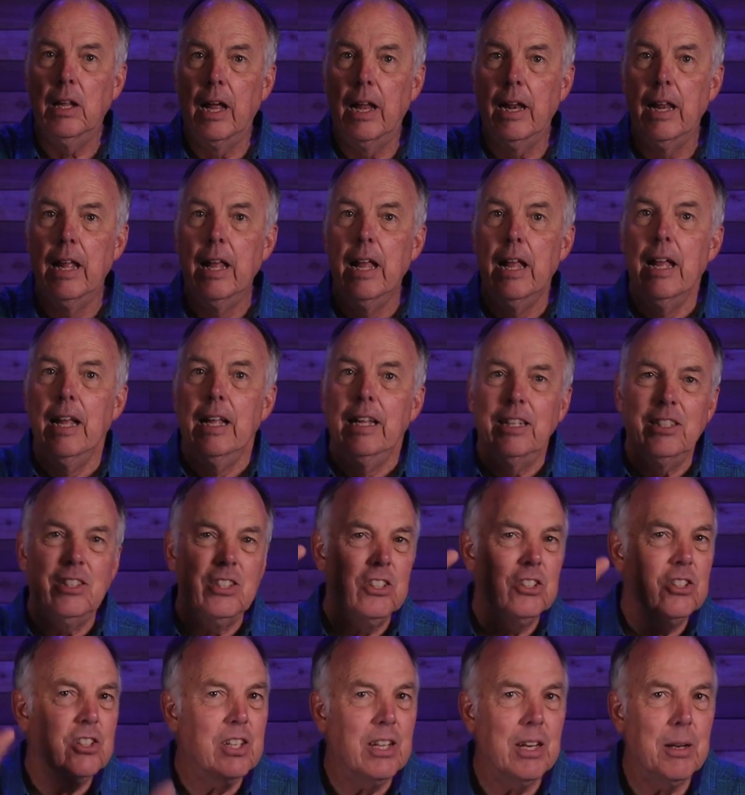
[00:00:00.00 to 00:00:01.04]
lot. This
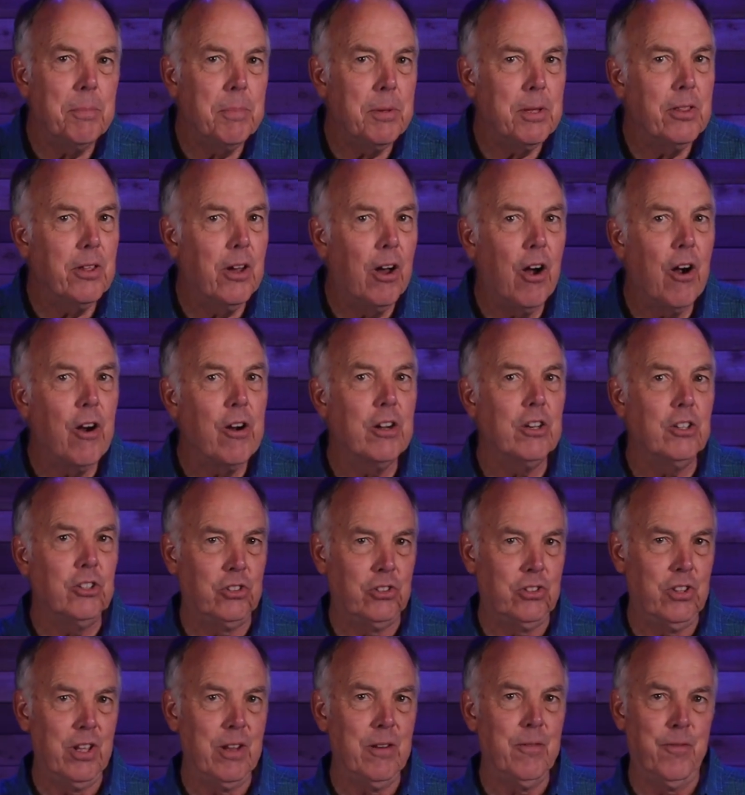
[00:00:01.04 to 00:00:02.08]
is going to be the
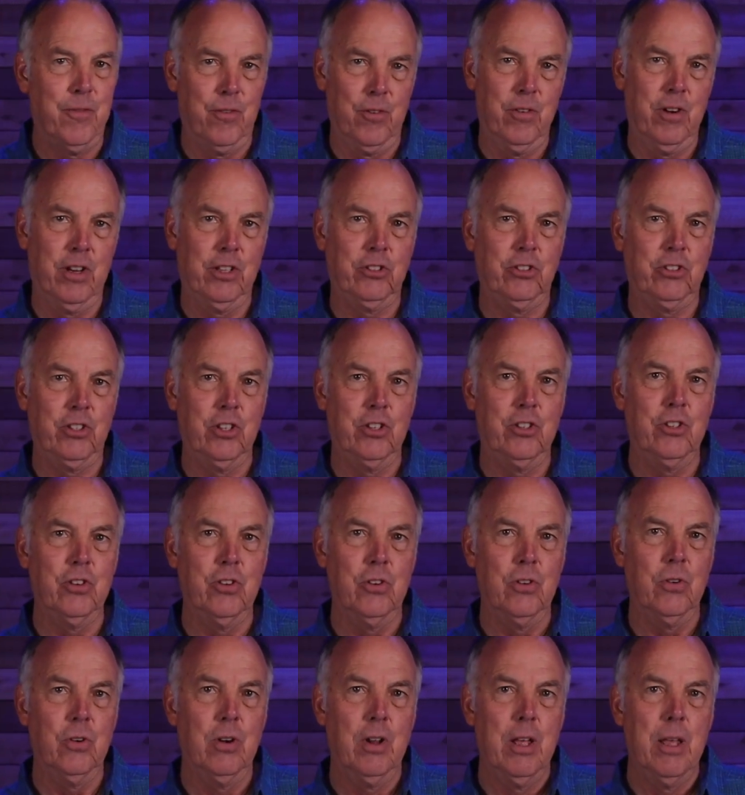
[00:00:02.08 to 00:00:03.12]
hardest thing for us to
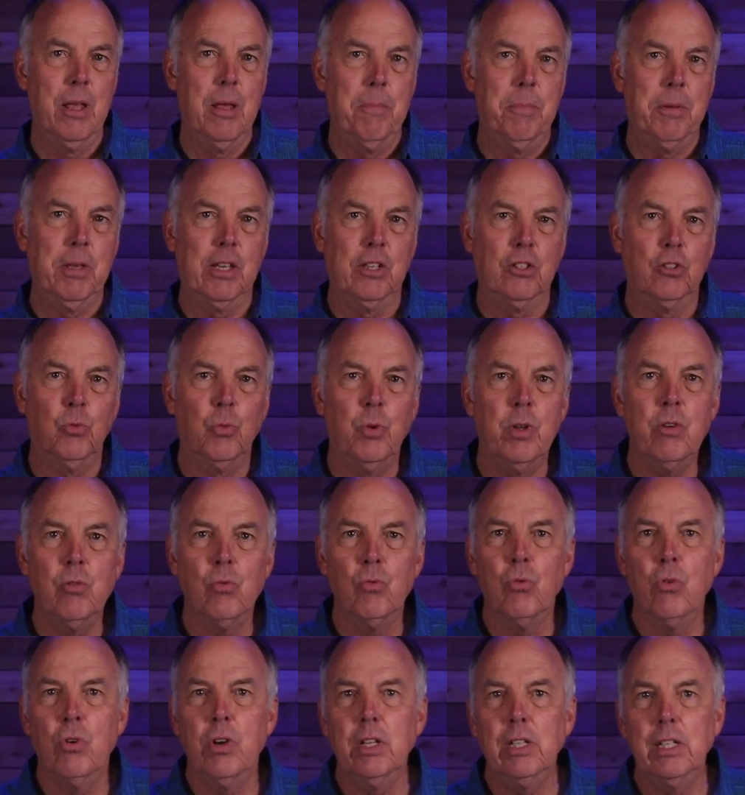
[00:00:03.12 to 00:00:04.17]
do because we
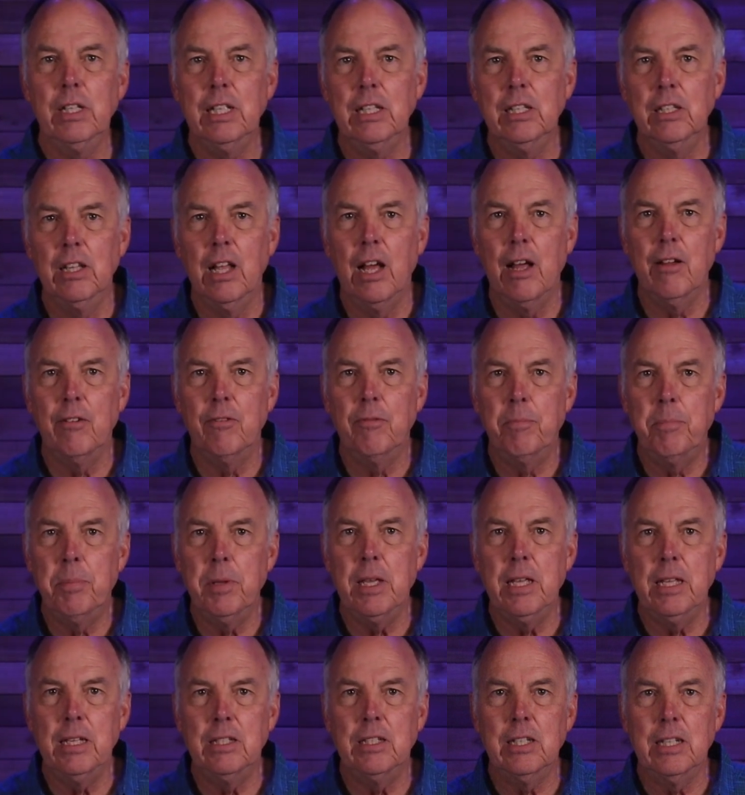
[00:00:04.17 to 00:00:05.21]
really love
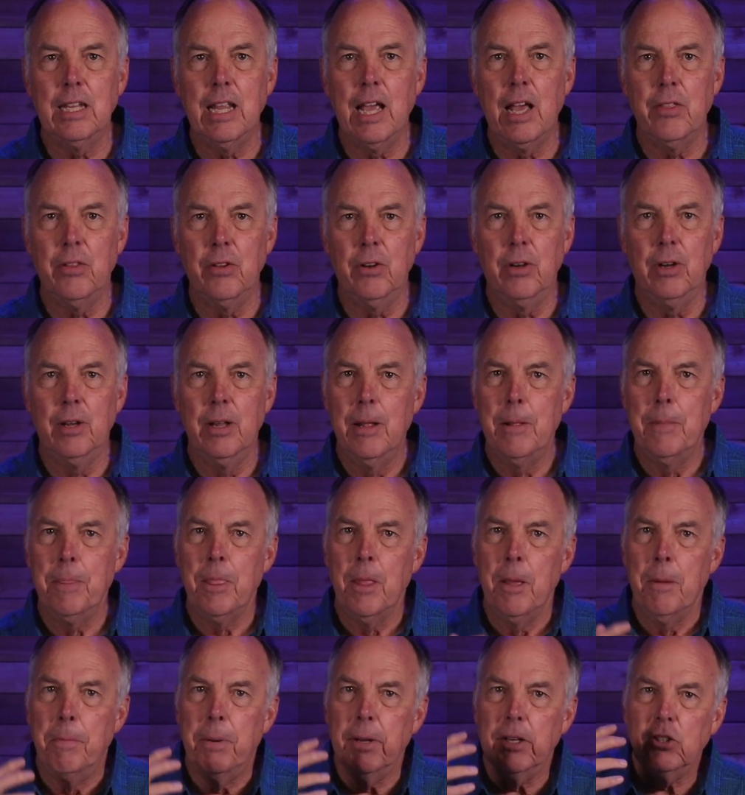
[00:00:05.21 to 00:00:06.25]
being together.
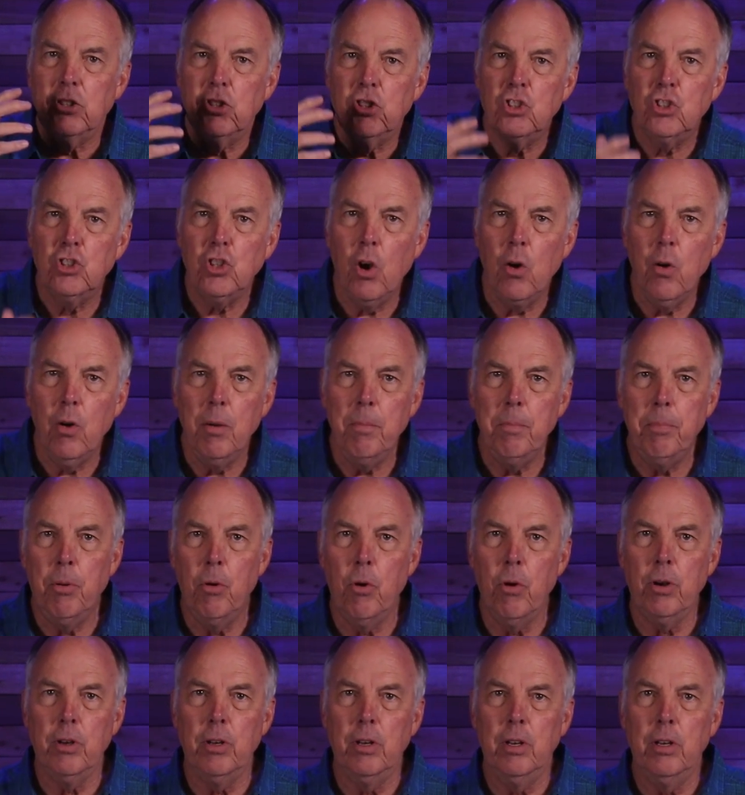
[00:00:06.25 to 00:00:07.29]
But it's so
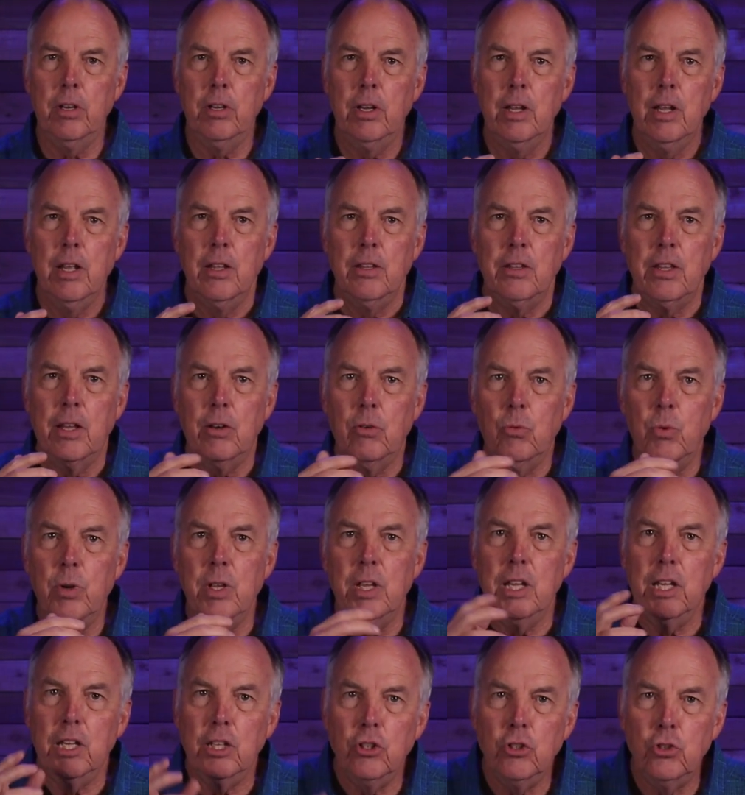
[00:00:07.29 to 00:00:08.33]
important that
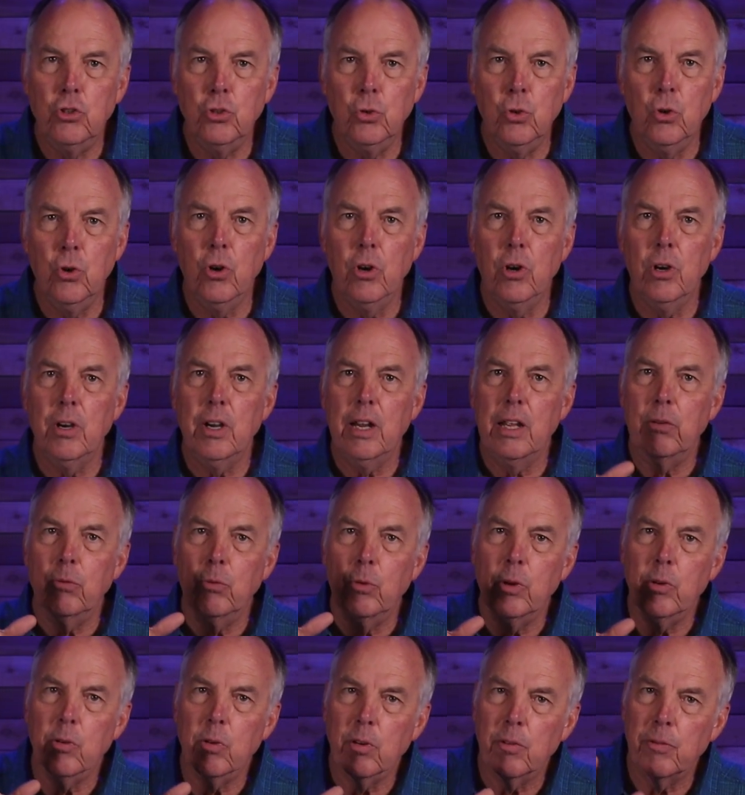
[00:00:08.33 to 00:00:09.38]
we endure and
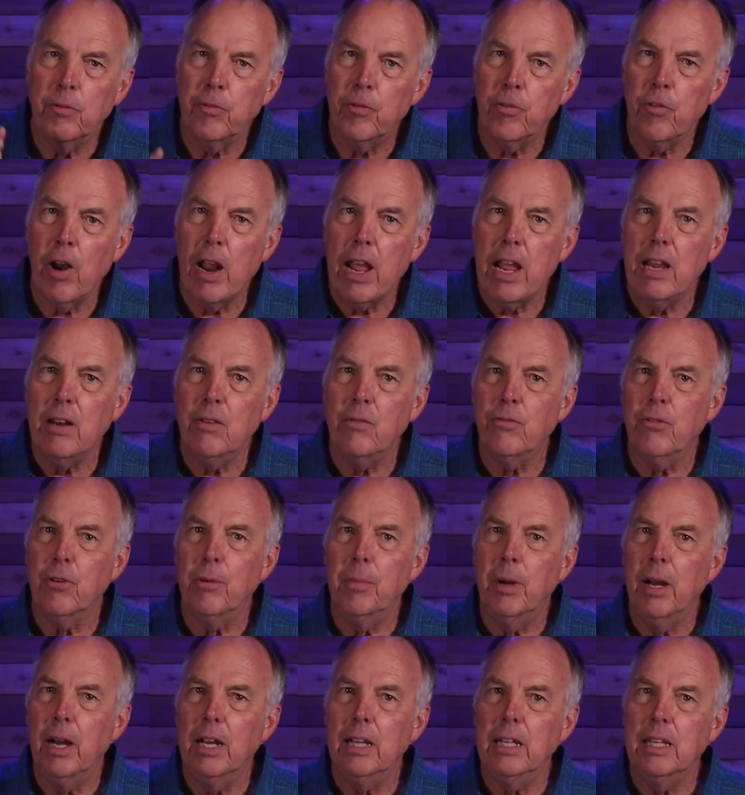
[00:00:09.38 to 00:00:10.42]
we refrain
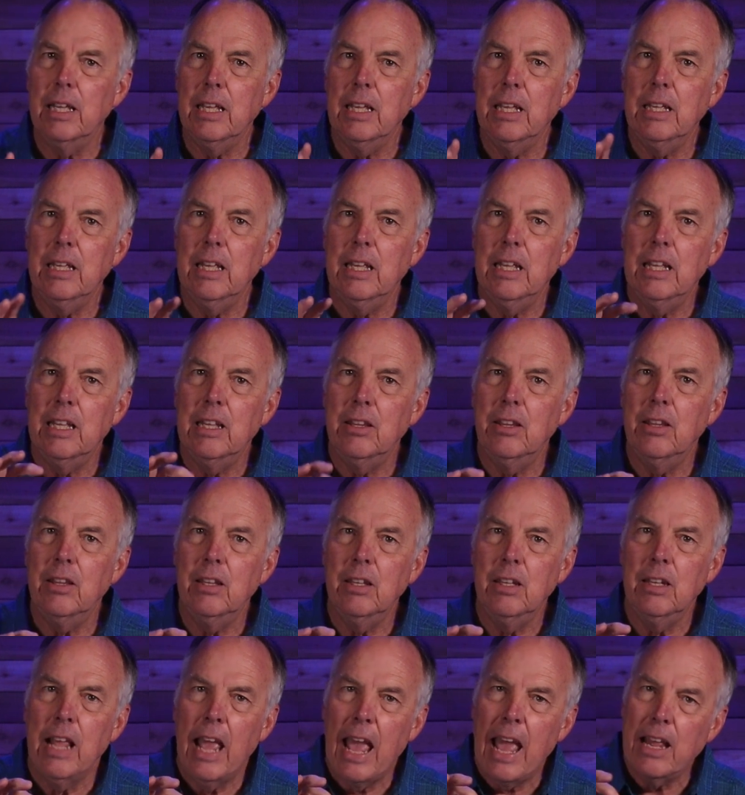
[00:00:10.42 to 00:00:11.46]
from hugging
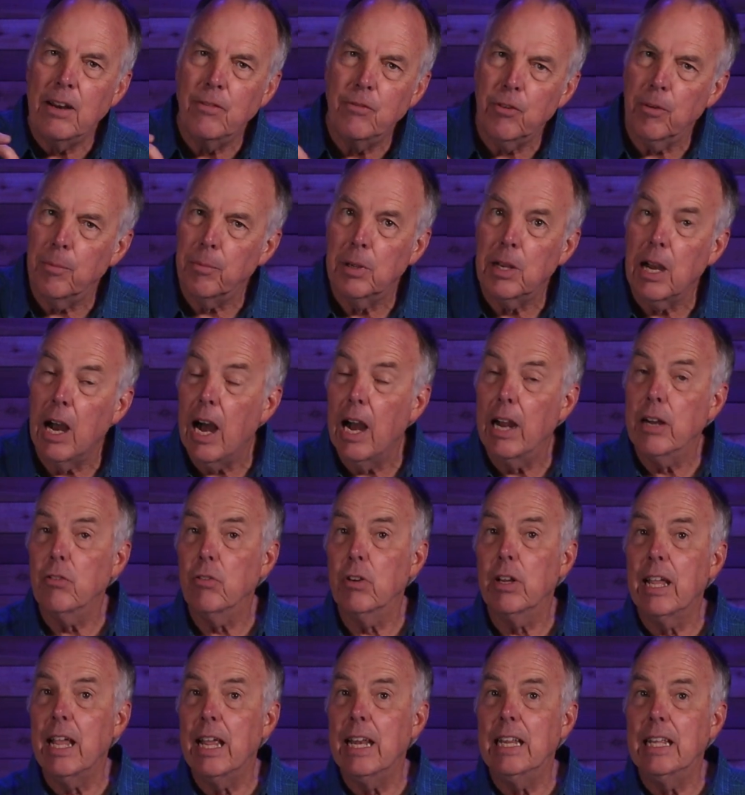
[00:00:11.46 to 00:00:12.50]
in and from
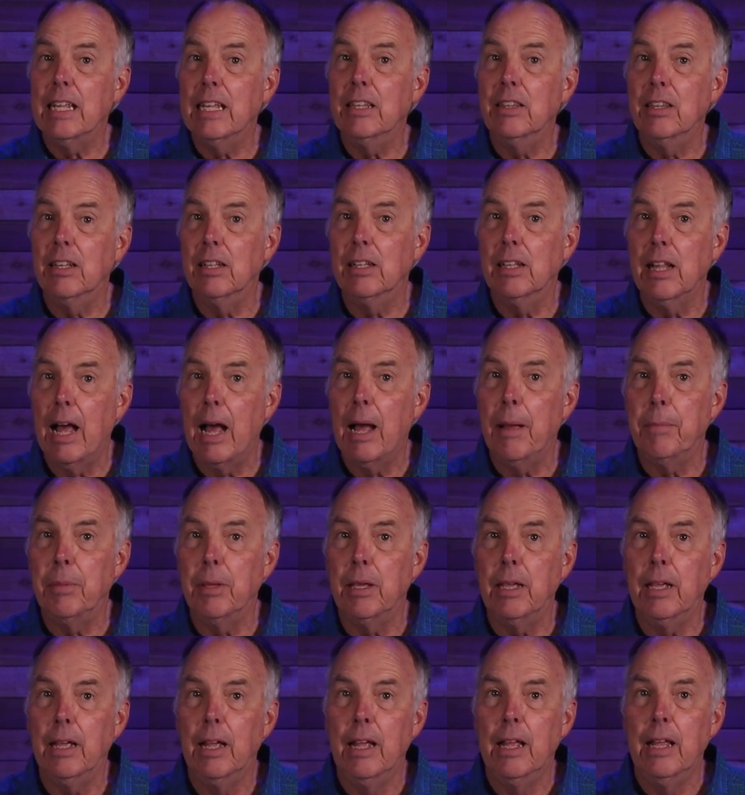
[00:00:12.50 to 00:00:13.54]
congregating in the
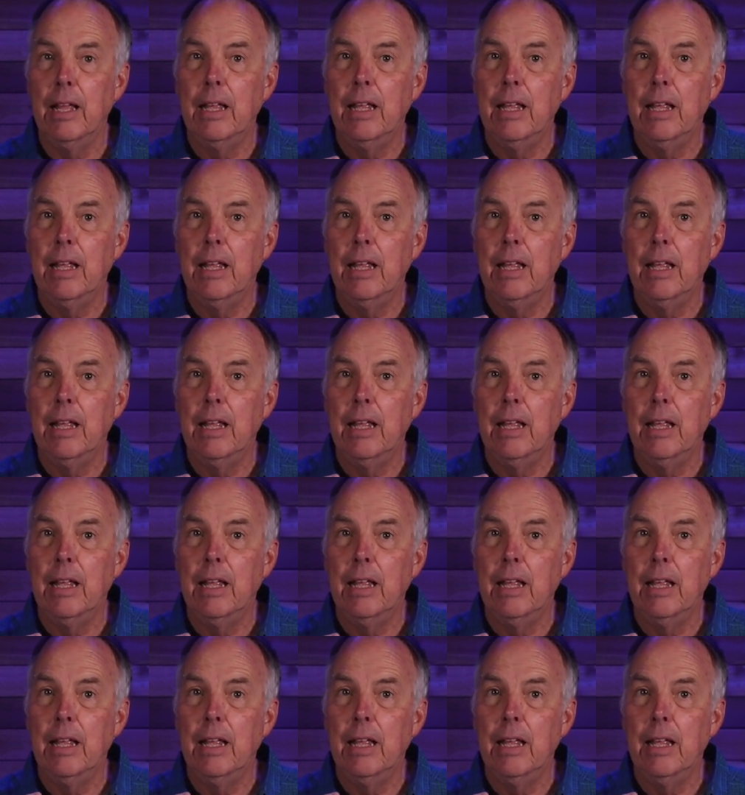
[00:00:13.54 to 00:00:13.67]
lobby.